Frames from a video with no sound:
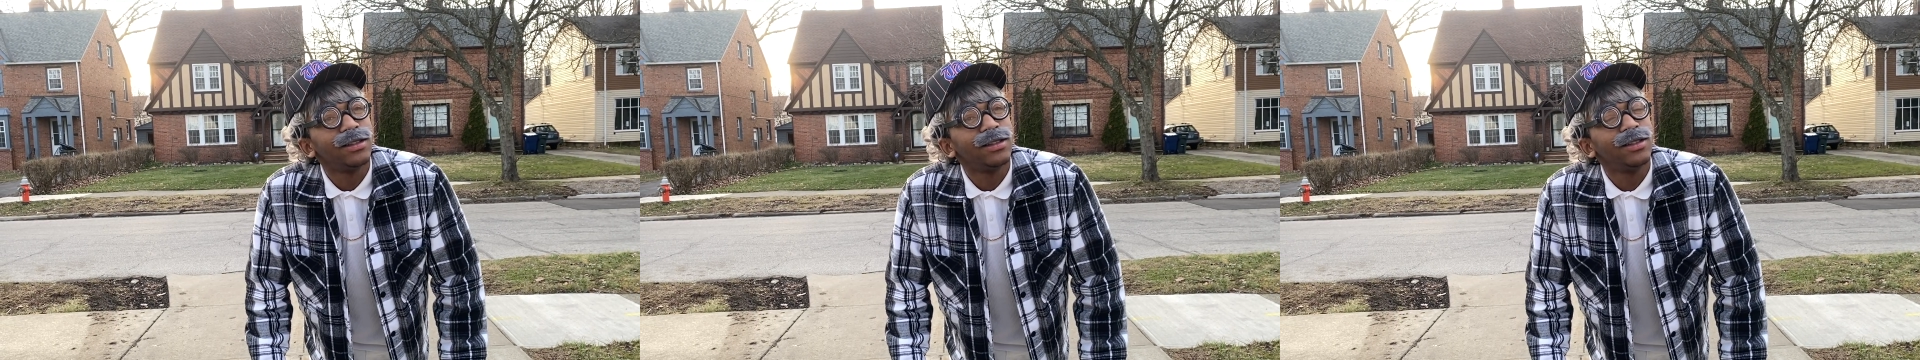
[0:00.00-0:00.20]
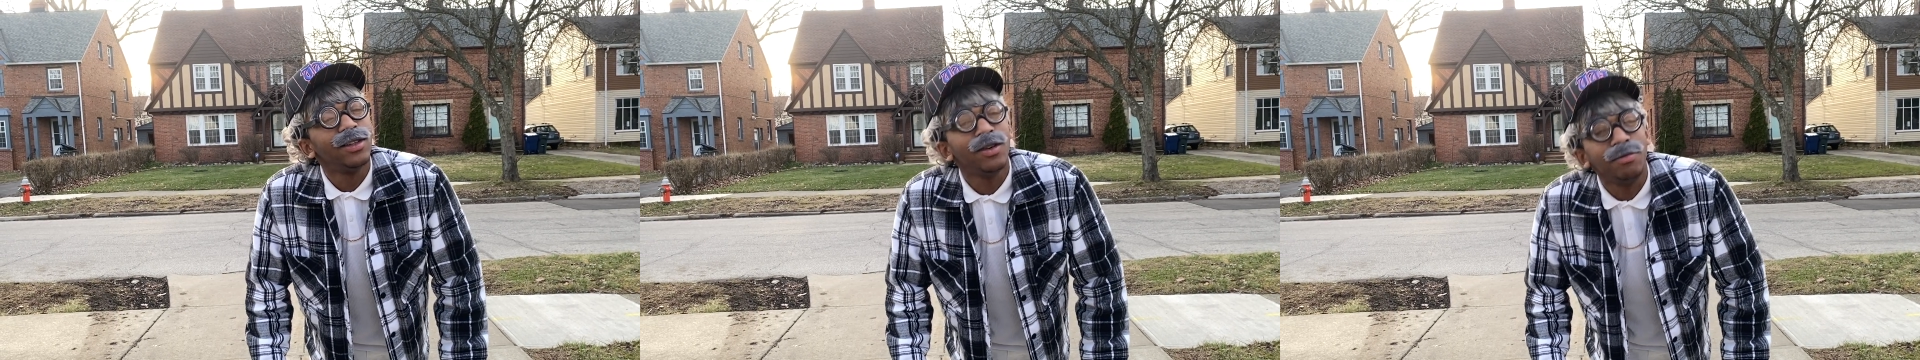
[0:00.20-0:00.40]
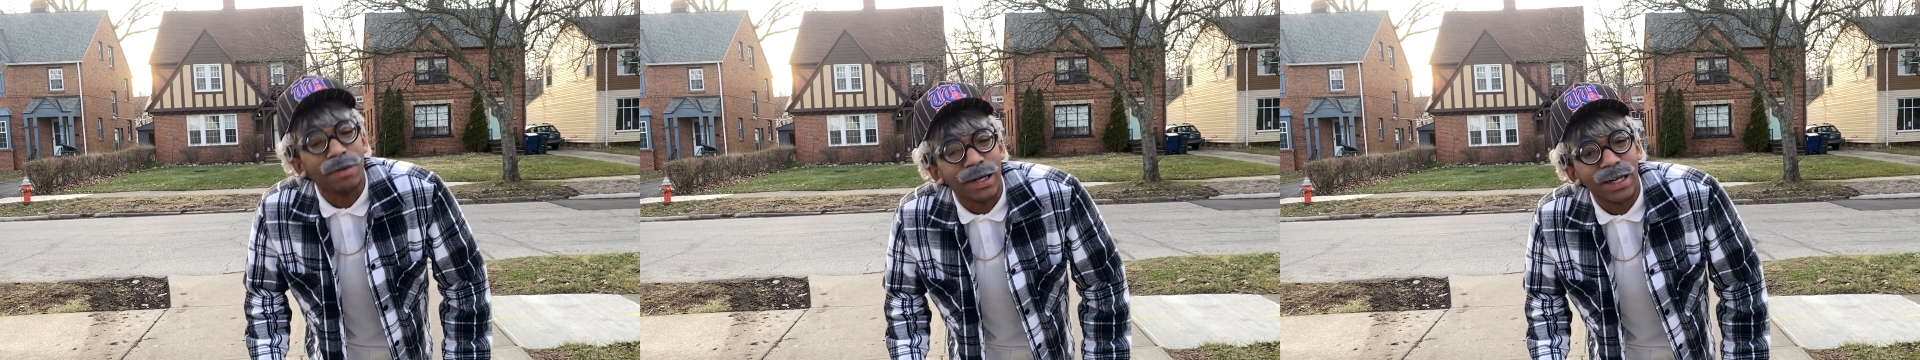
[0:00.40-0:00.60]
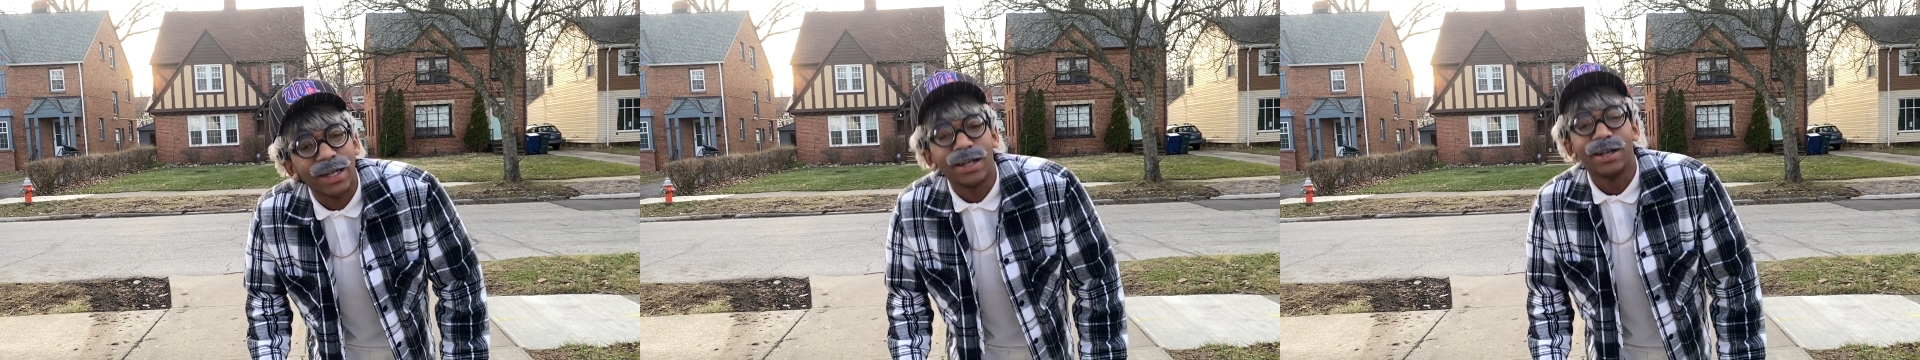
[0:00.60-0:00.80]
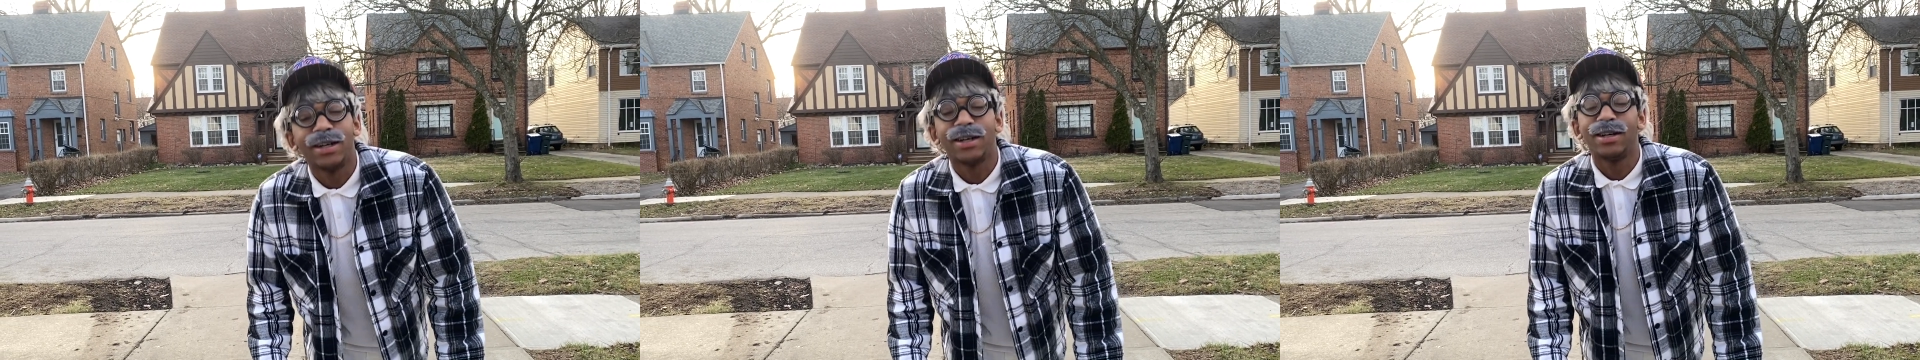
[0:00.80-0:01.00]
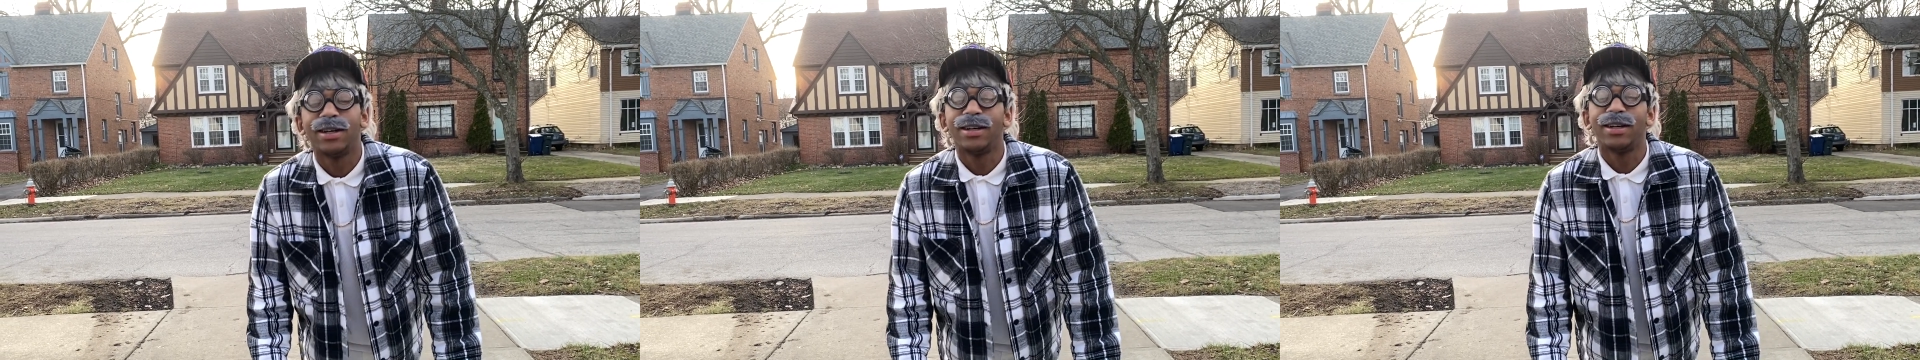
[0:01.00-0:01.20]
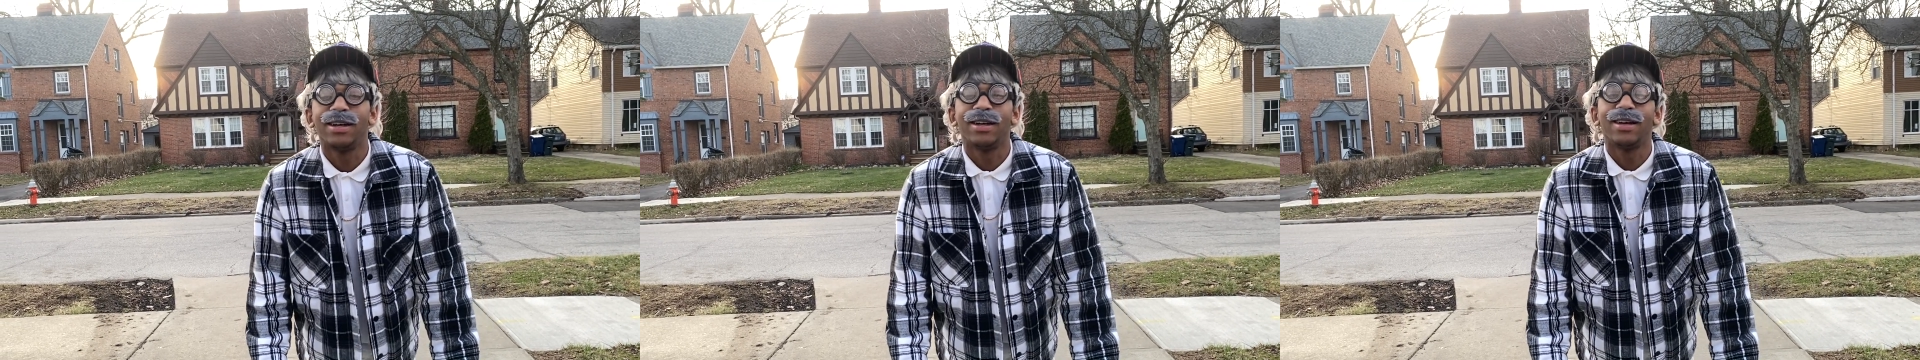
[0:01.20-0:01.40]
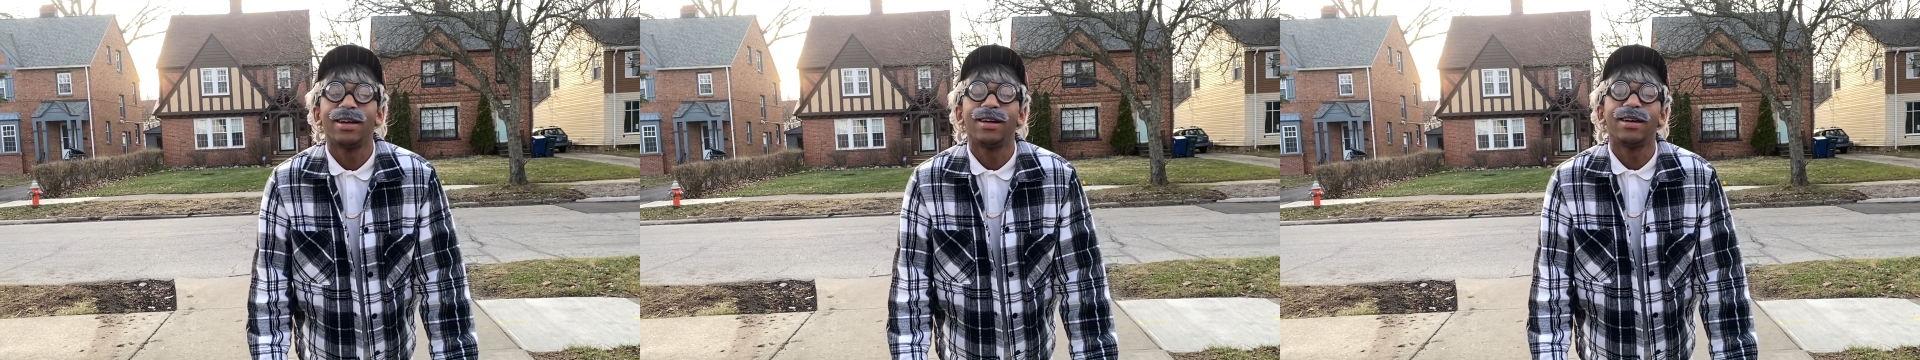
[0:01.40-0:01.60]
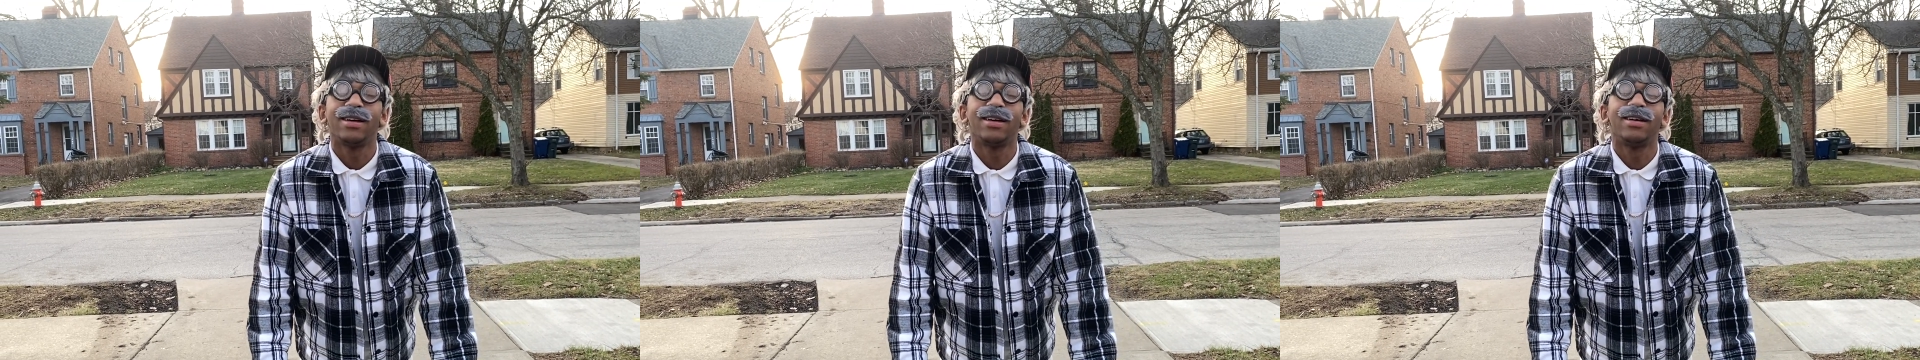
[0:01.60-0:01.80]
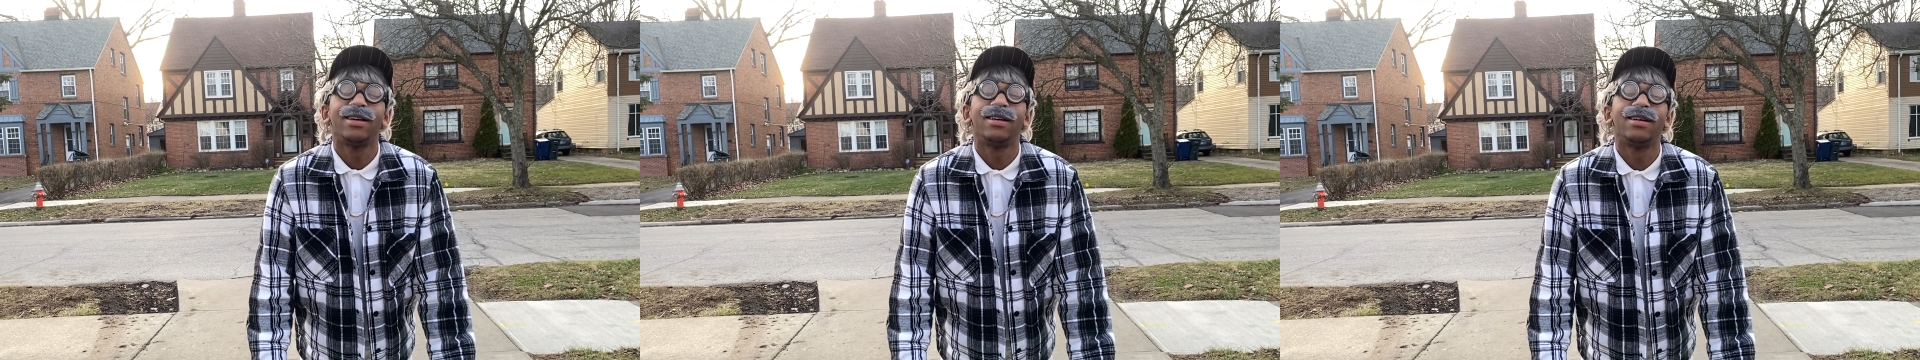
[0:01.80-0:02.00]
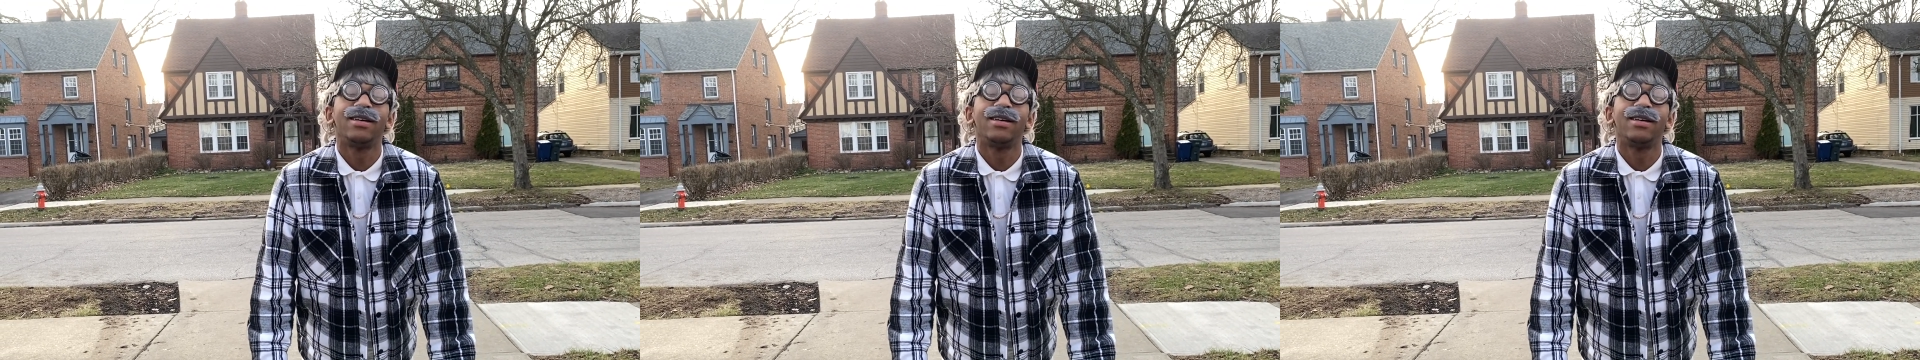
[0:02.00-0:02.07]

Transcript: Zuber. Zuber.